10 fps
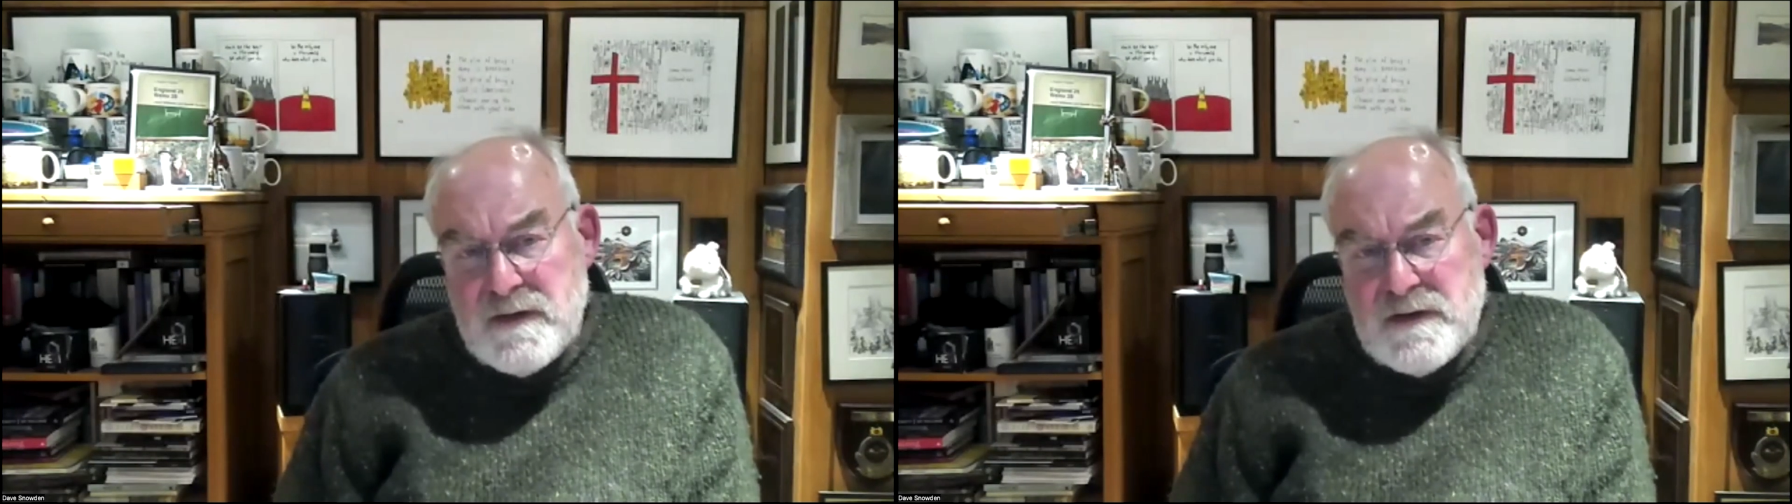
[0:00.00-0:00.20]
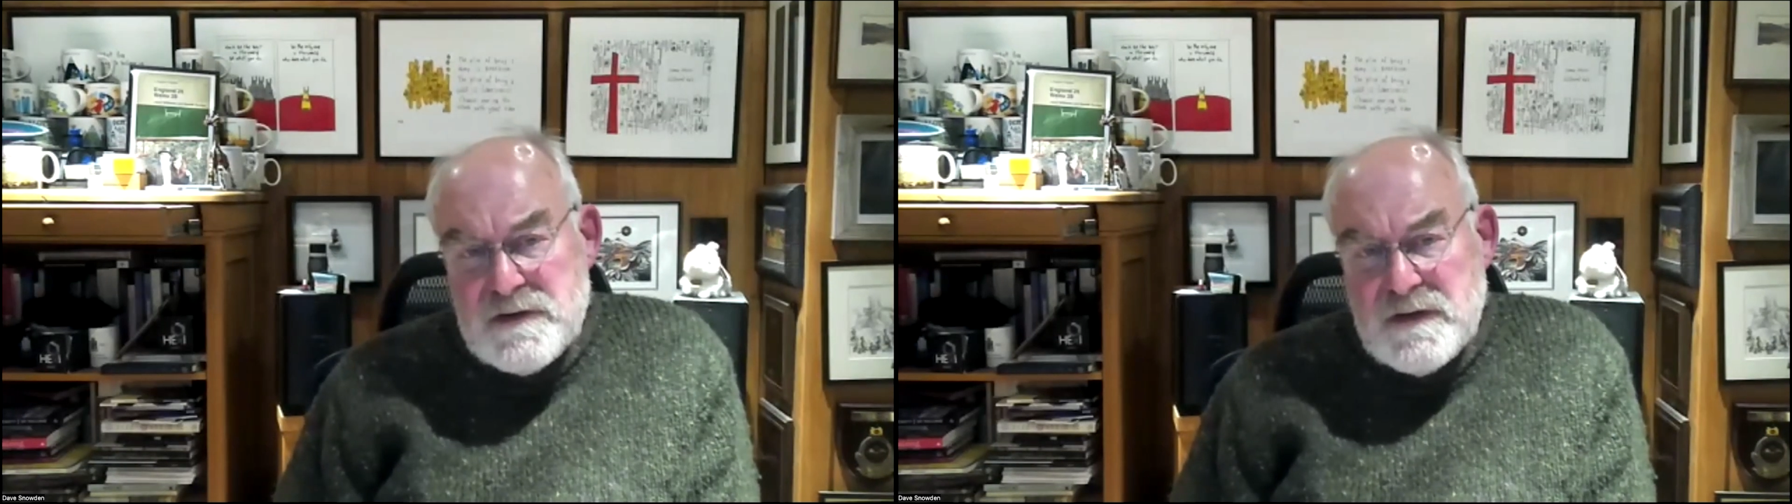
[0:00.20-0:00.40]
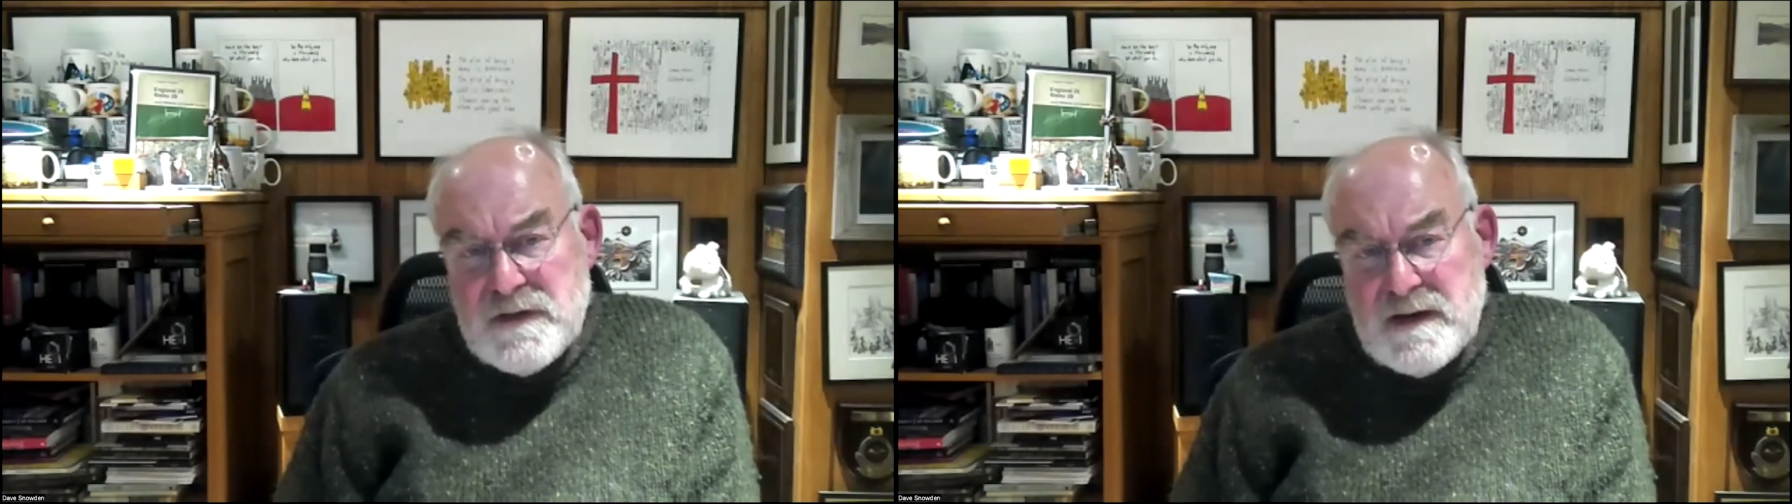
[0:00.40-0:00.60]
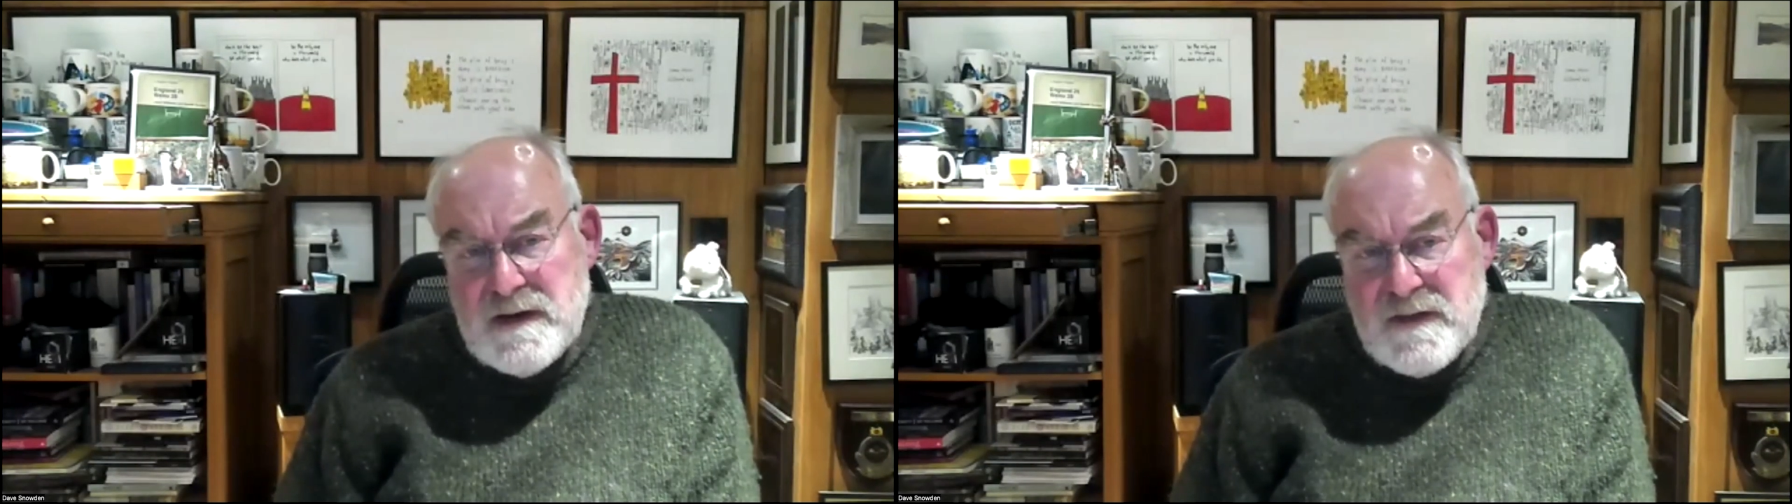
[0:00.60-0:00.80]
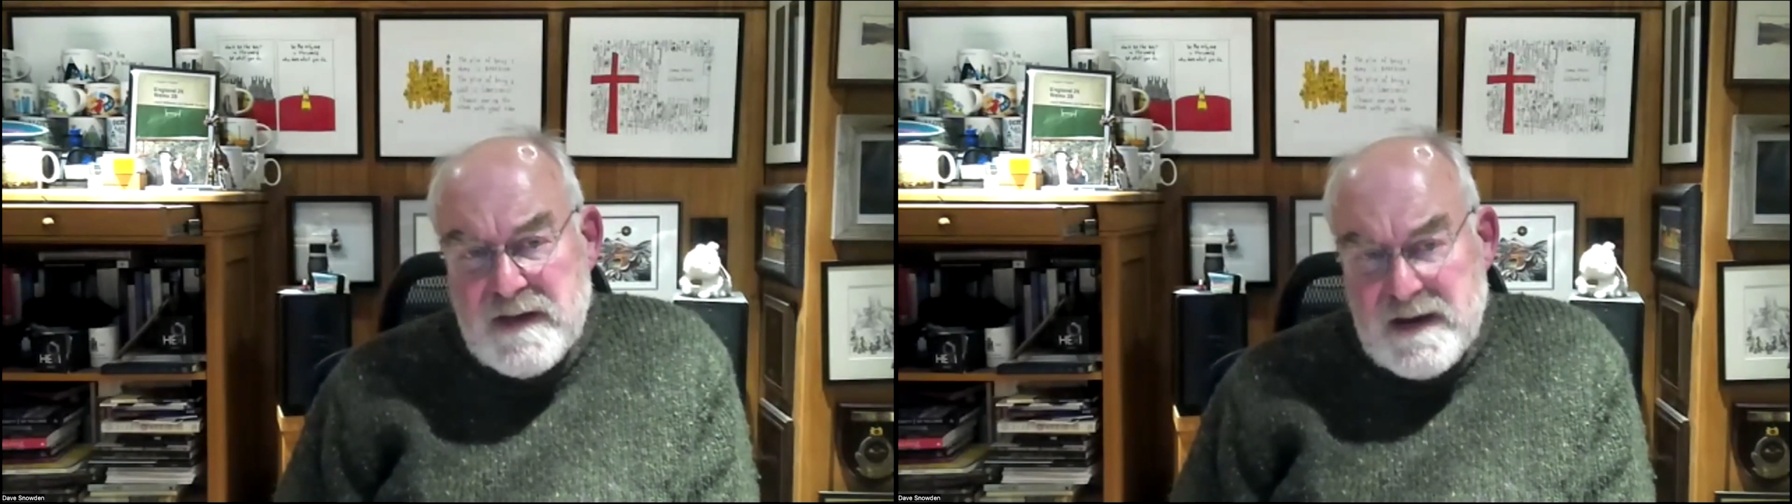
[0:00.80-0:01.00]
decisions in
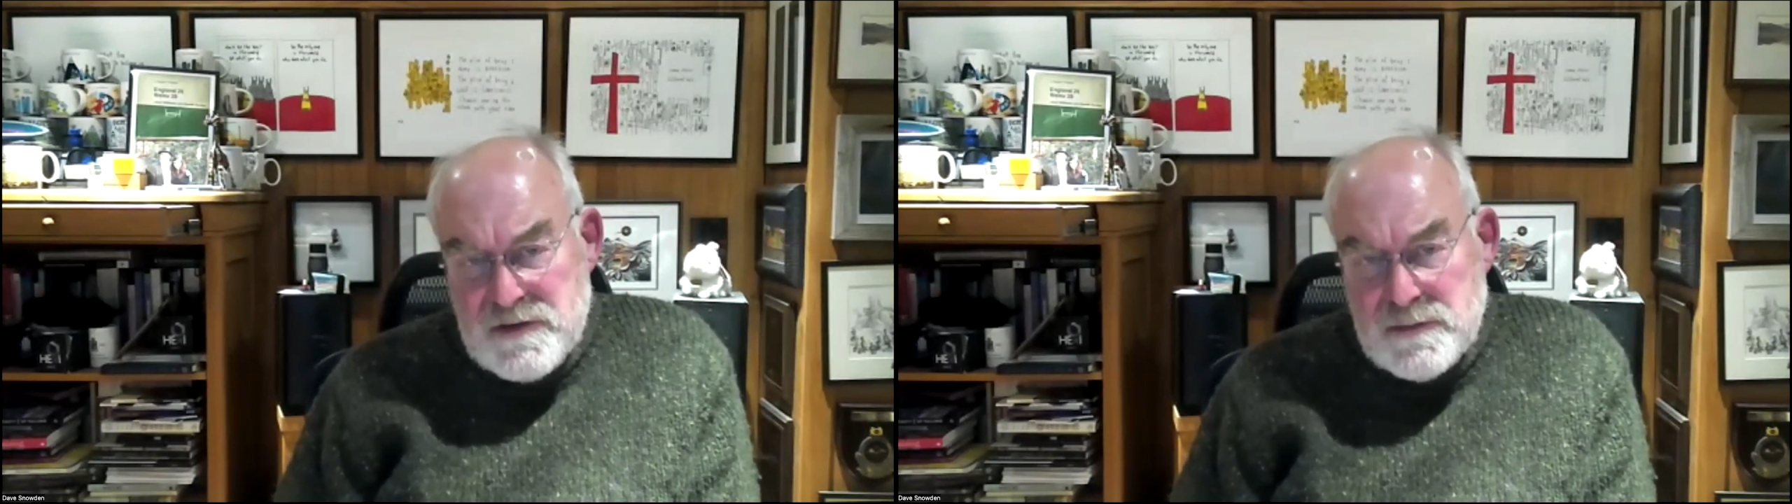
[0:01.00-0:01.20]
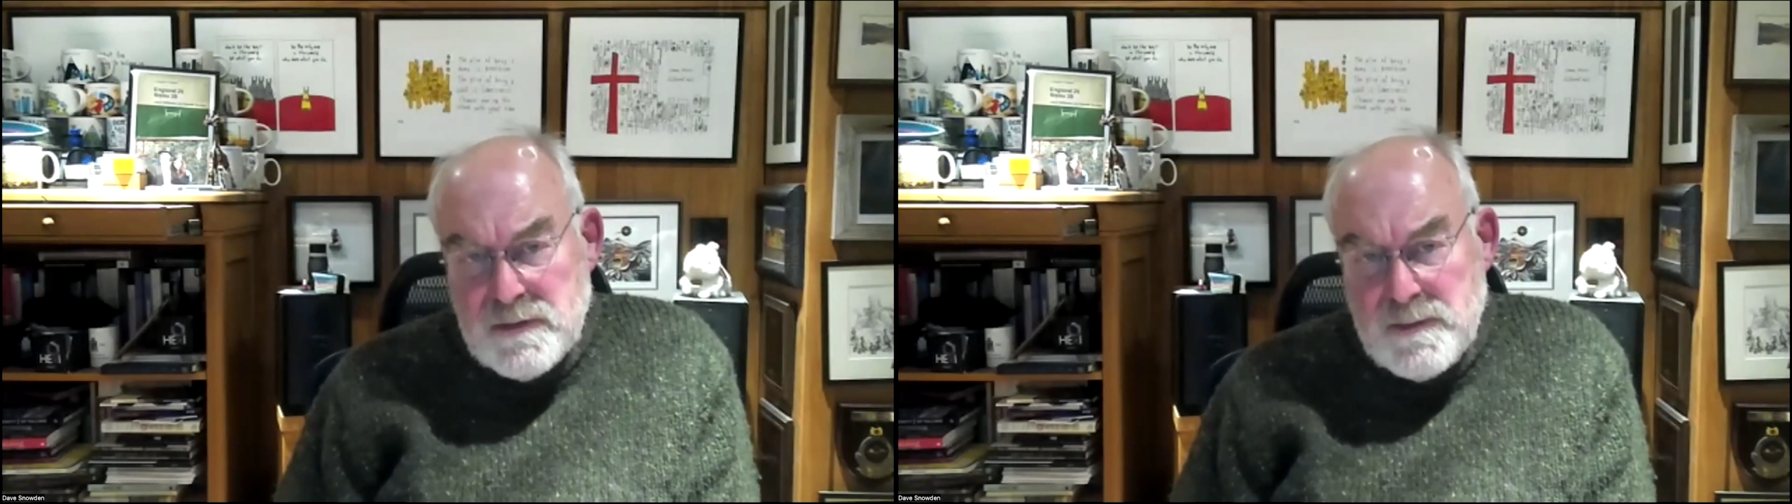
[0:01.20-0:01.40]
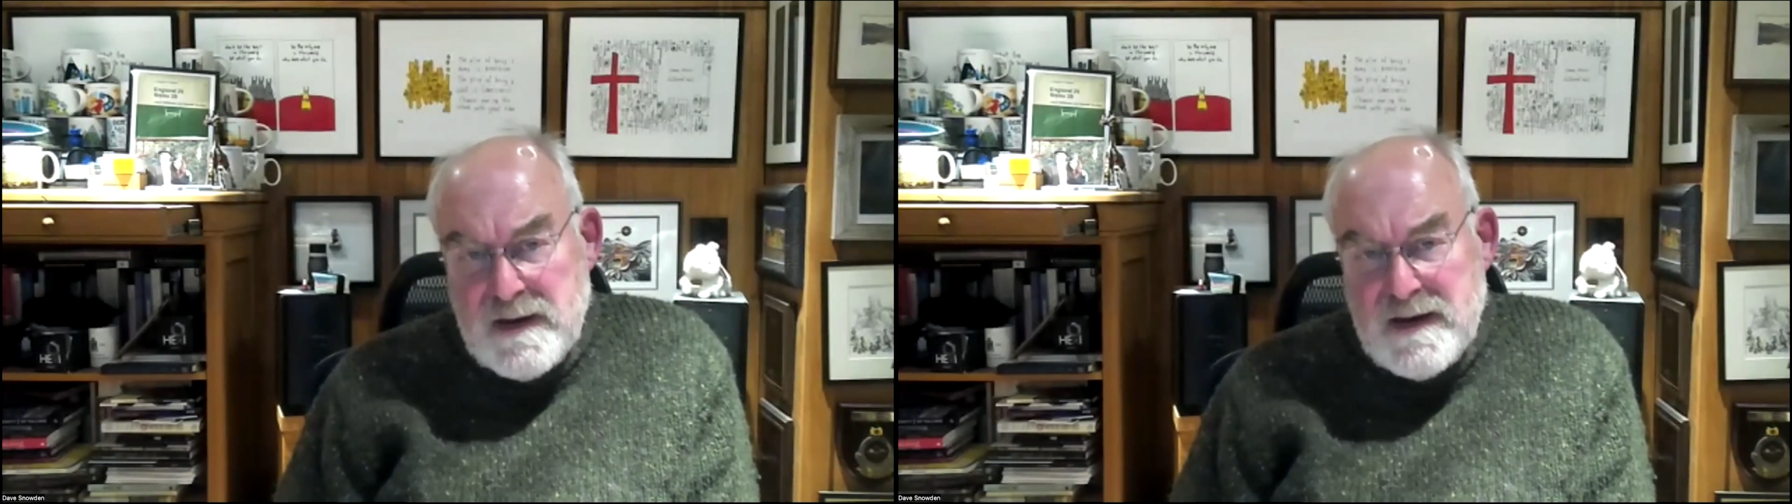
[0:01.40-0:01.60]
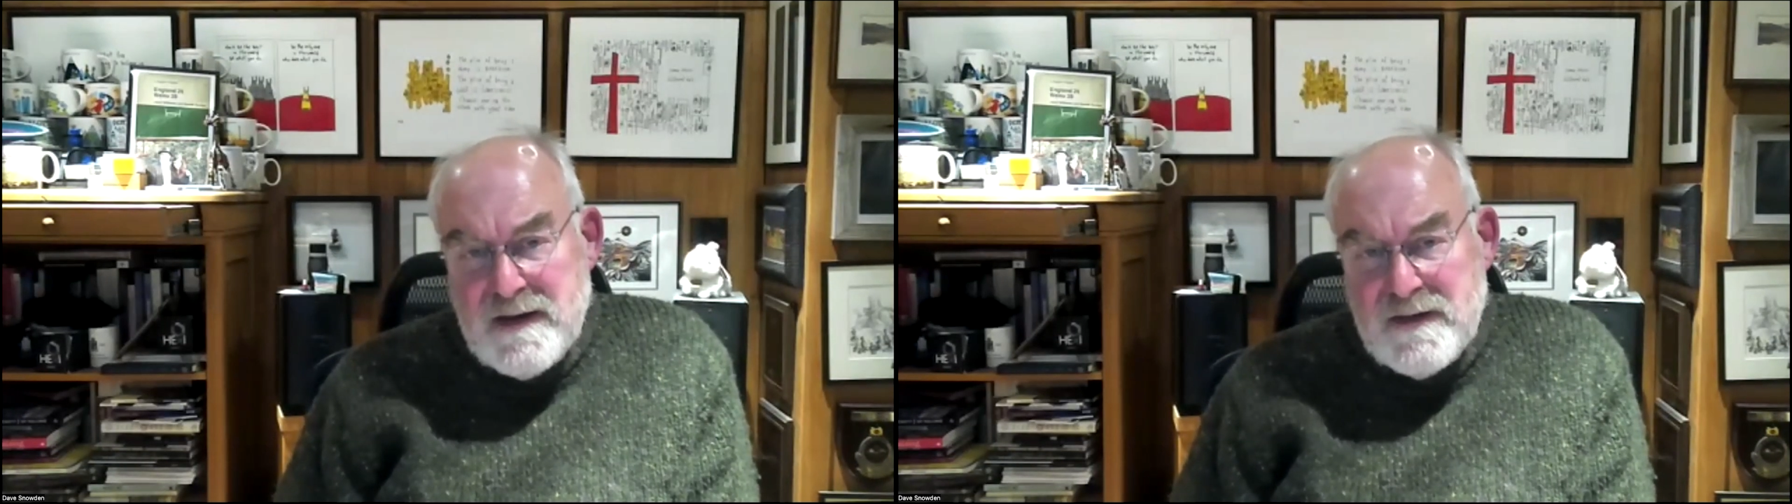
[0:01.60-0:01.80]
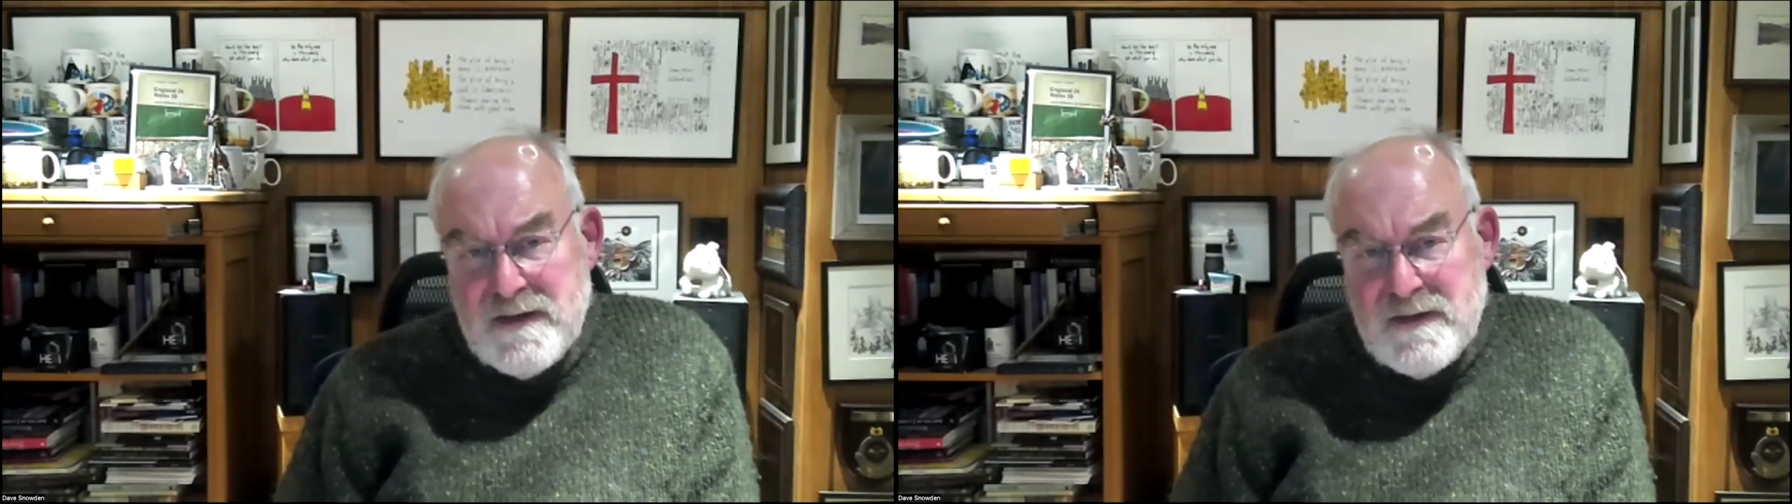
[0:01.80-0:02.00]
are sexual
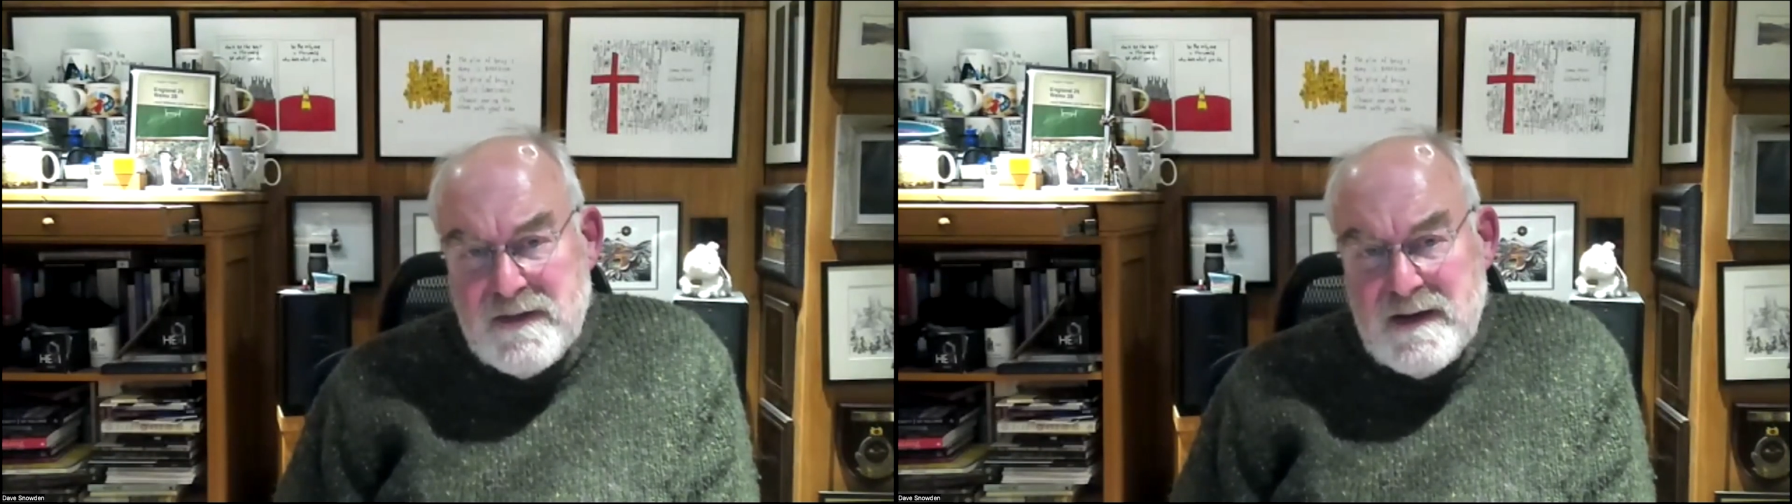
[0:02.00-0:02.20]
pairs,